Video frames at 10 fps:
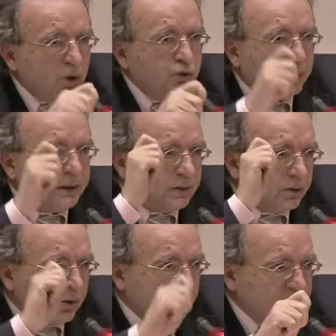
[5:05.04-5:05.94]
in
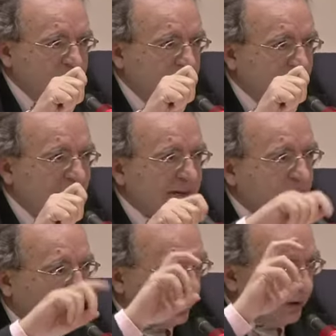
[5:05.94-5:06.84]
secondary terms is it
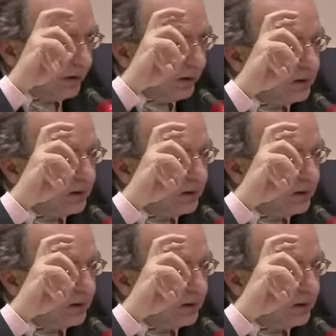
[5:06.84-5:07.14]
as a social